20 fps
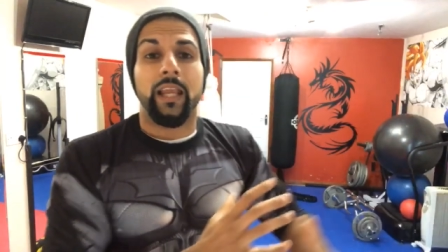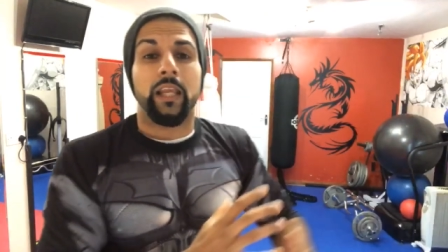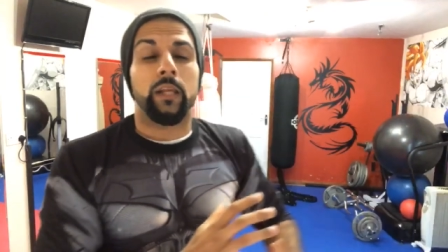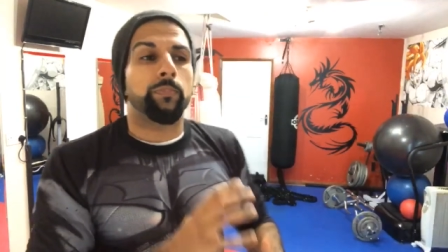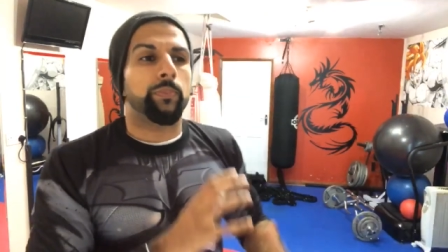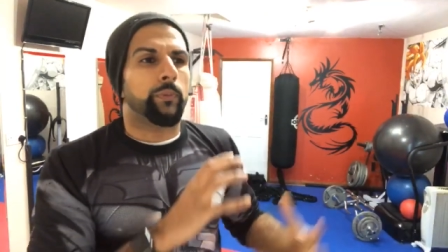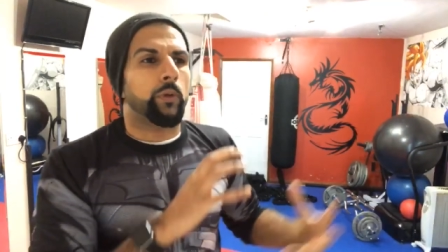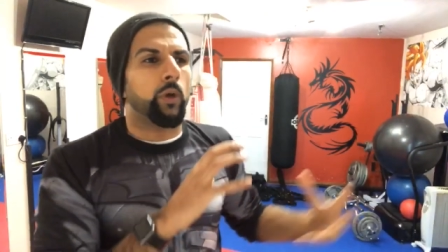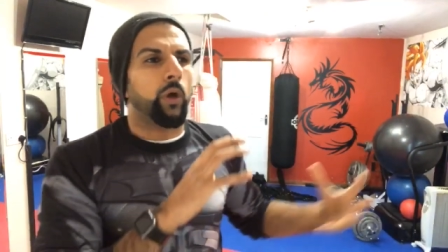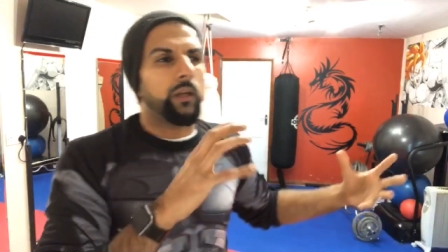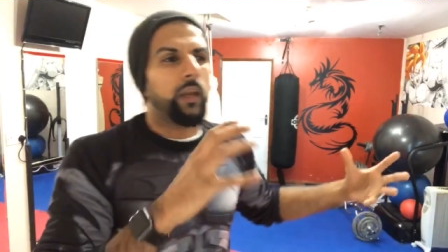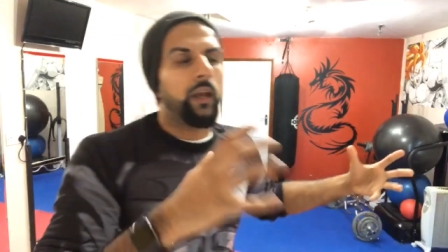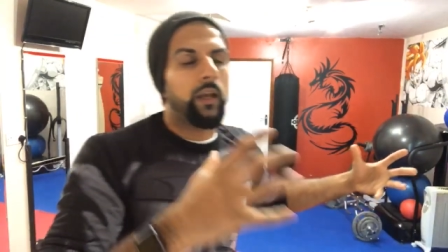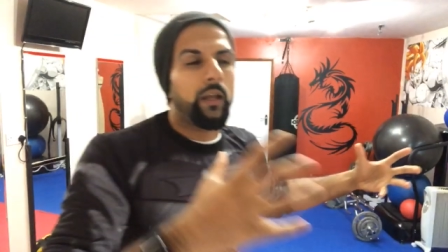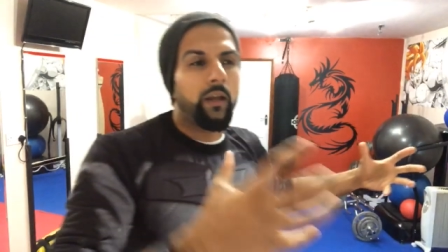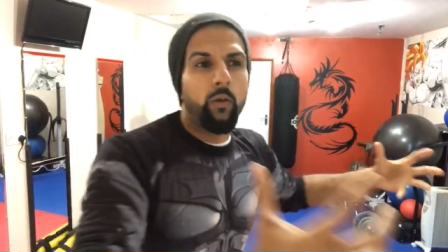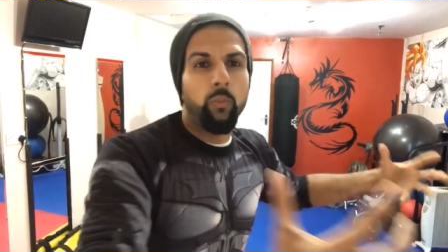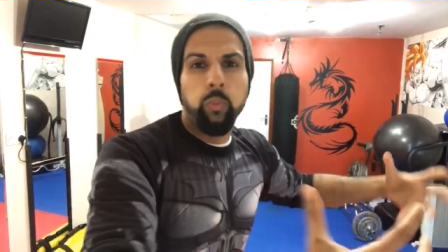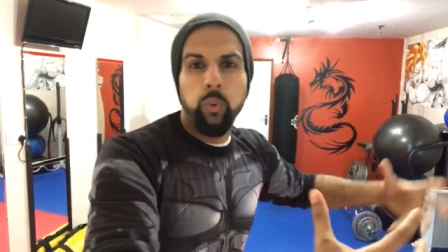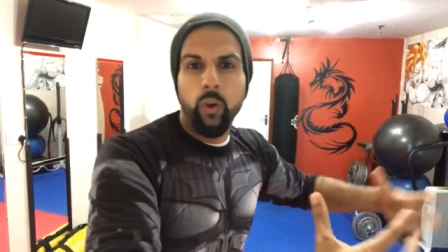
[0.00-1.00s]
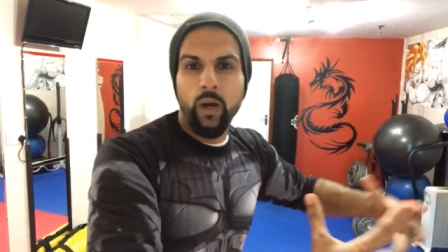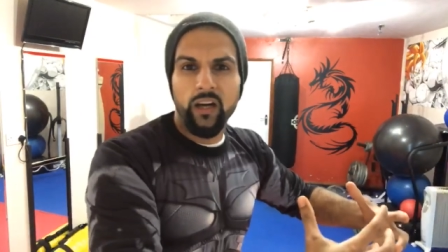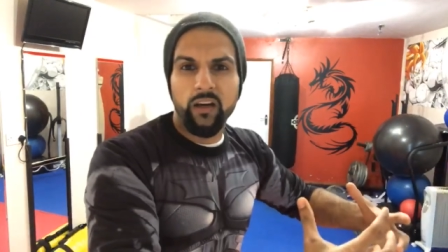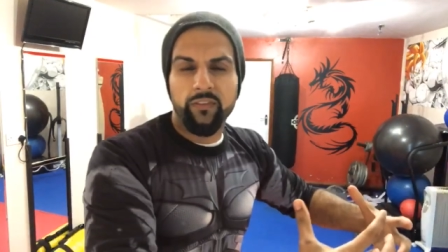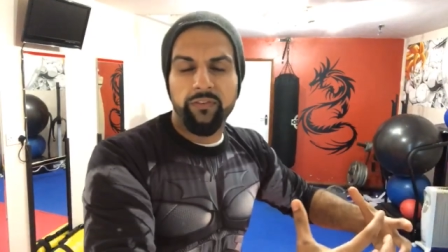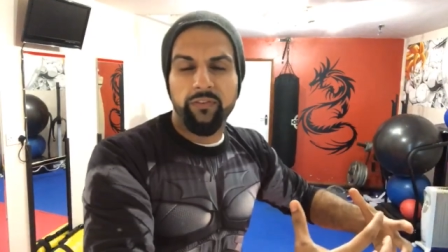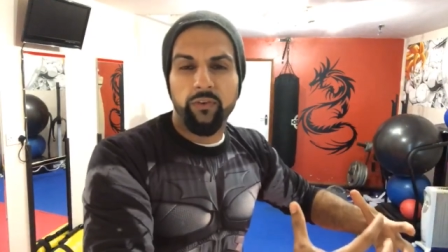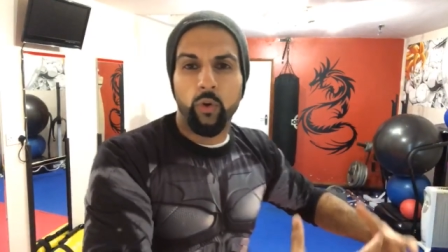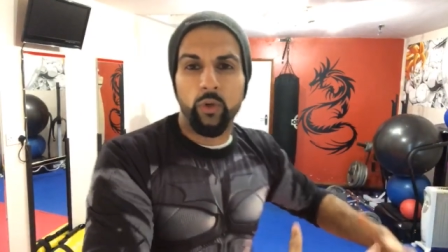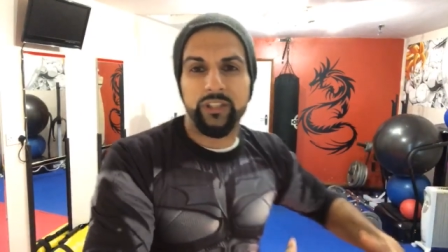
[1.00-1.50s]
He got a
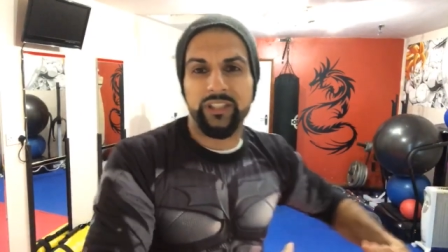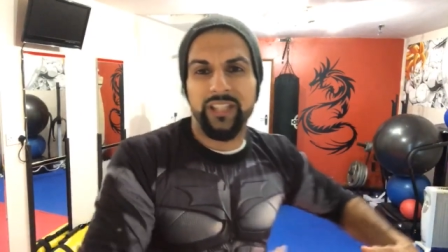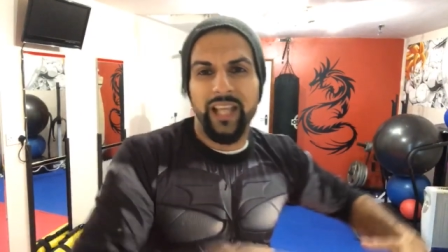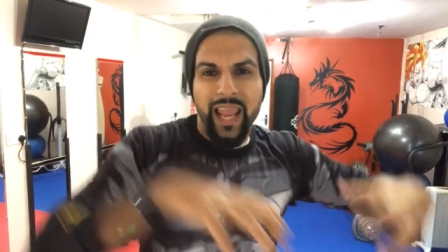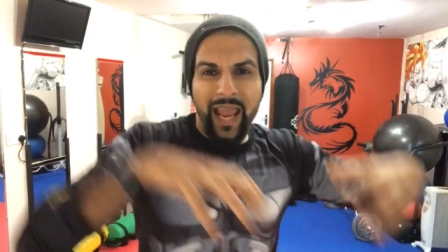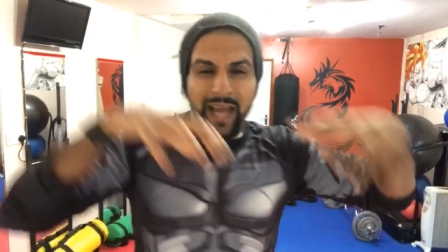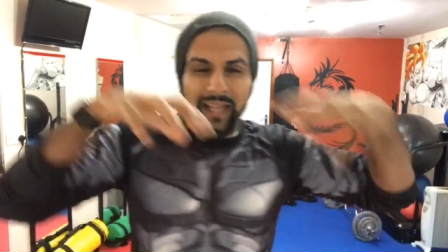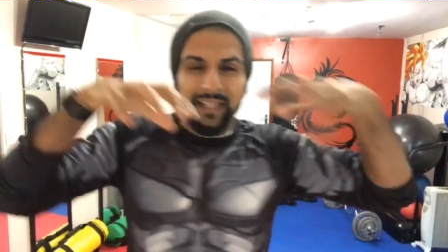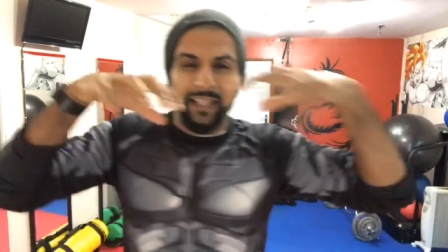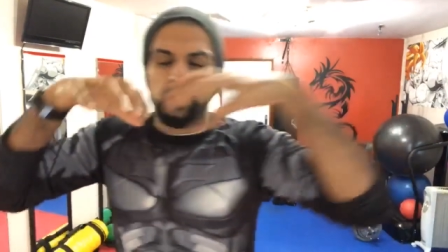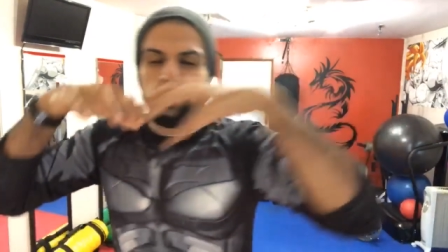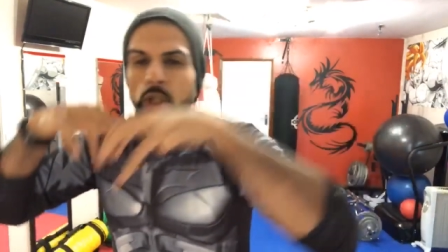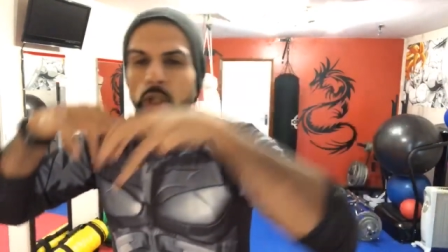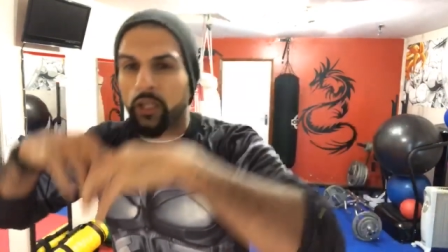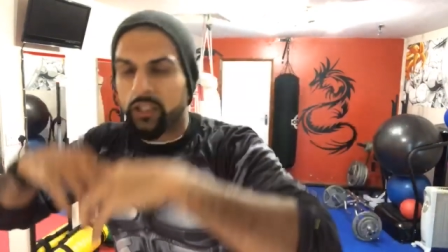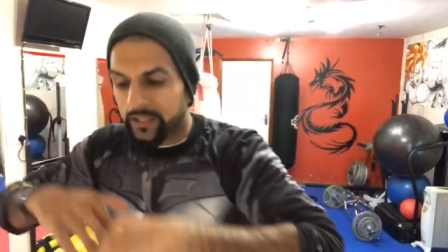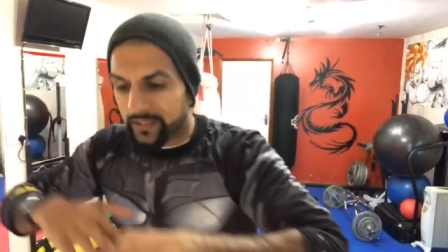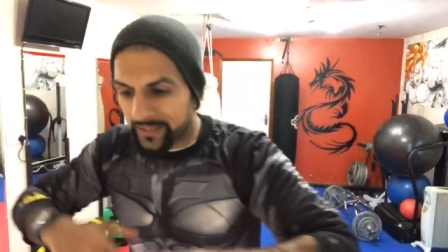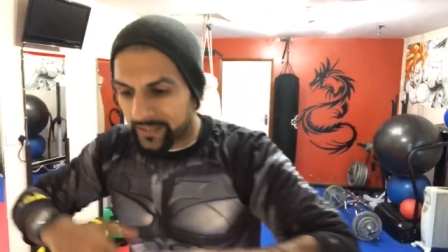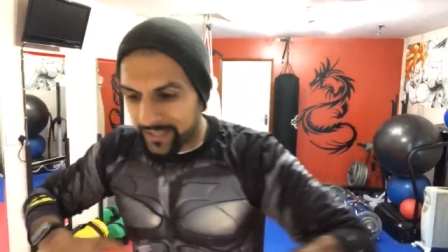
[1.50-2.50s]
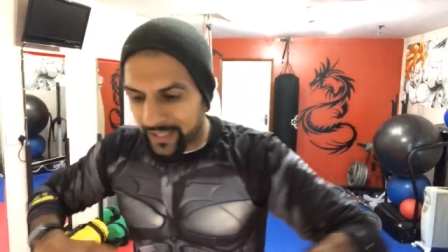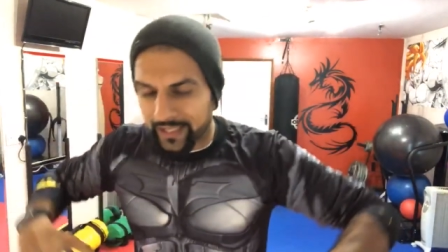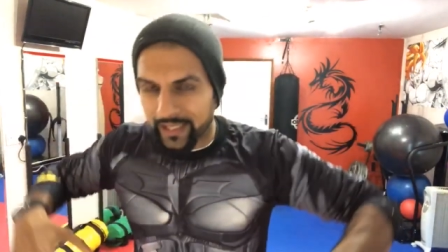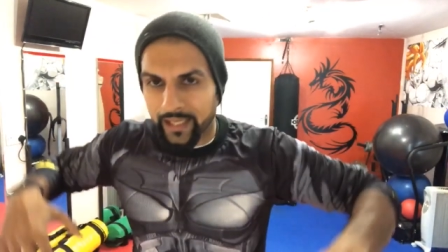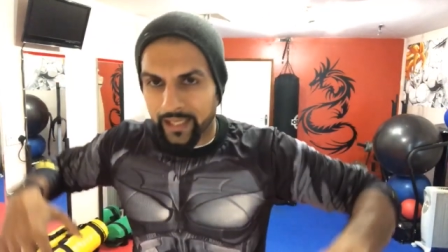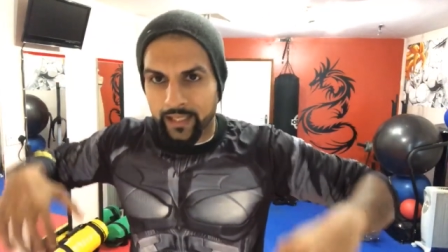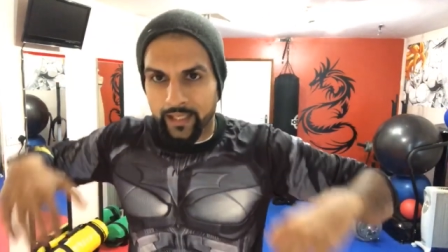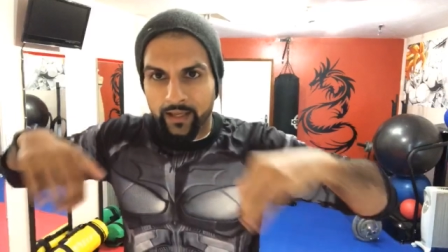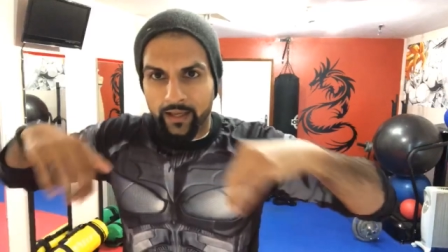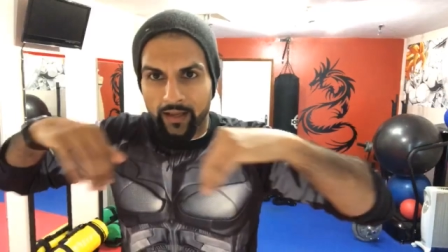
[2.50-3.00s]
workforce, and they started
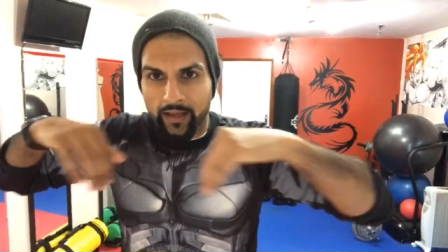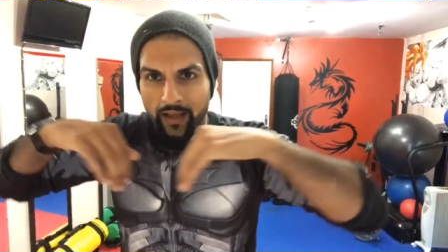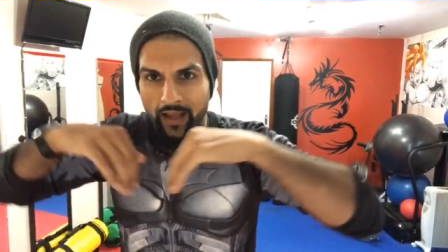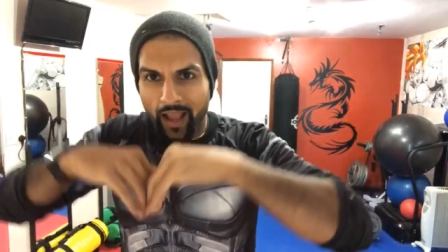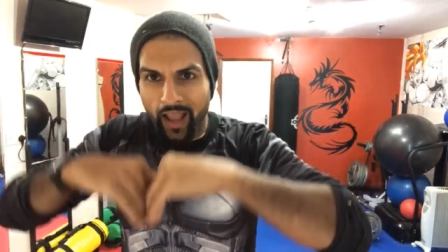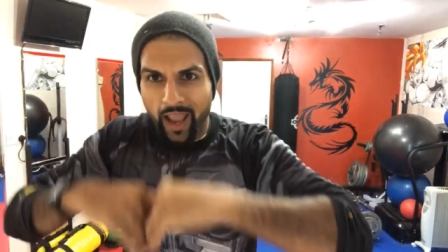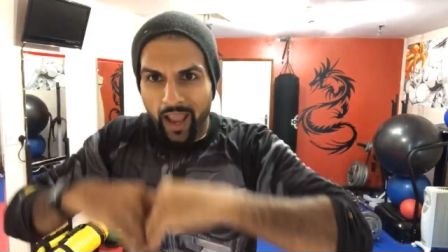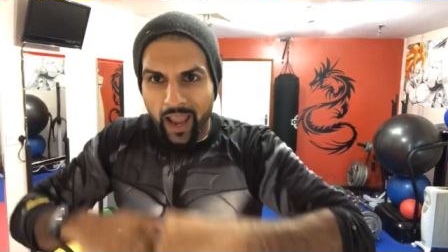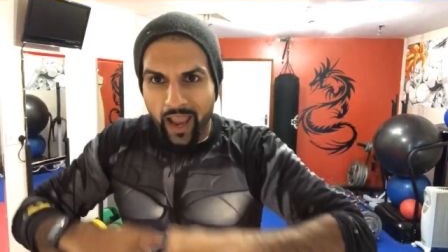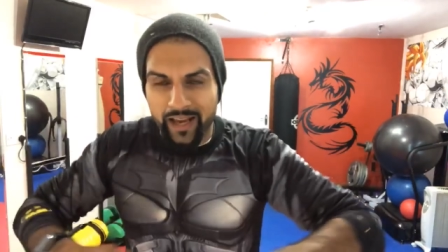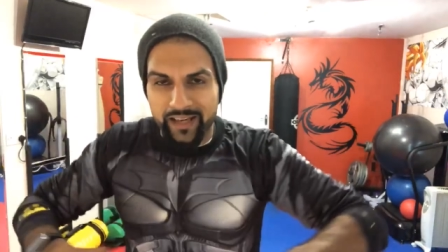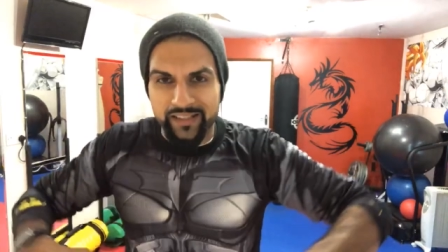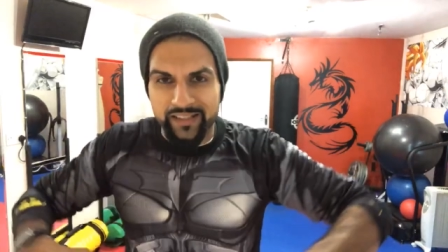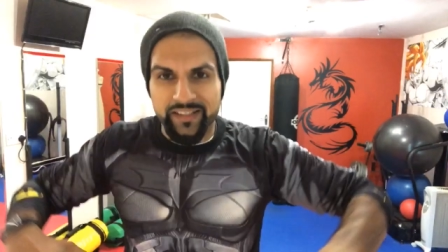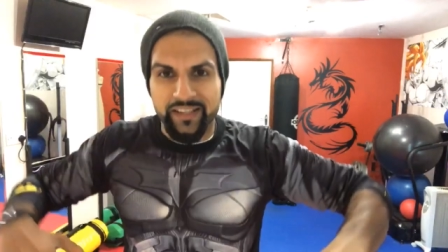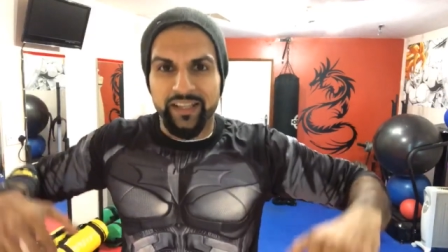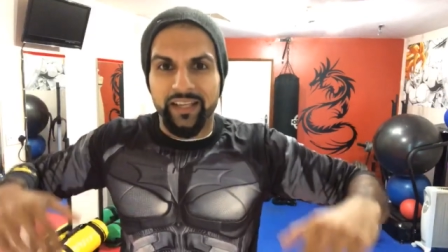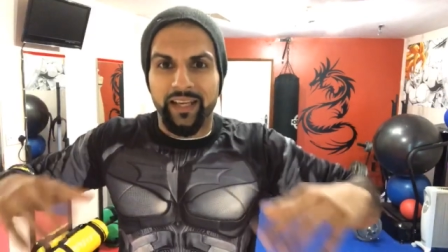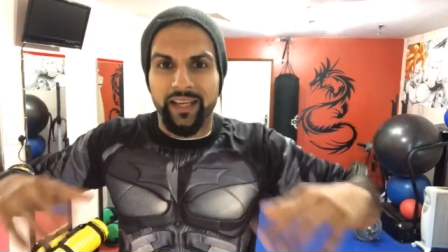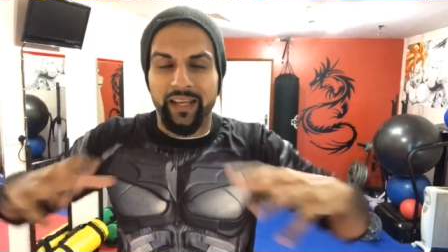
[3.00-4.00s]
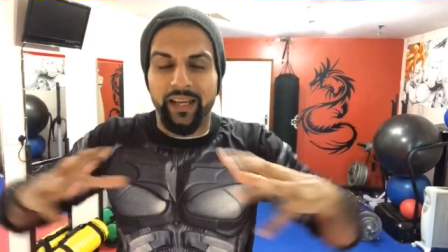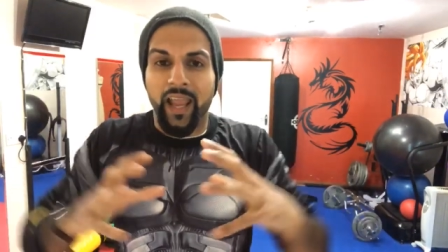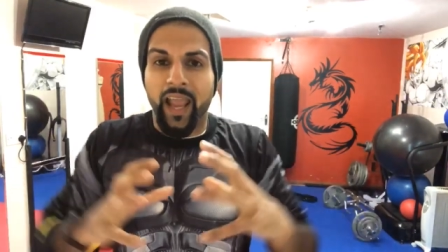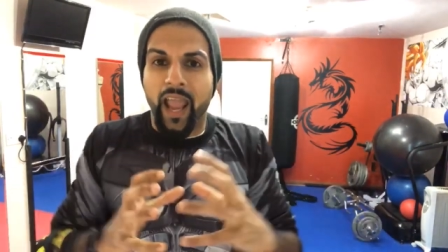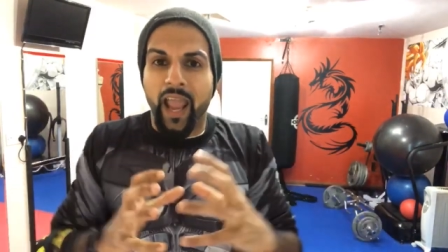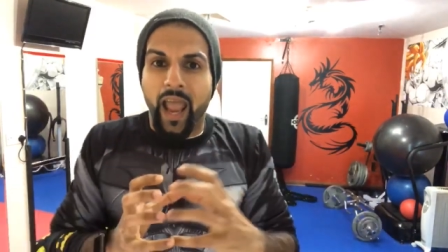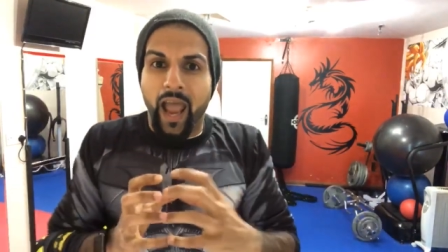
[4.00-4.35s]
digging and digging.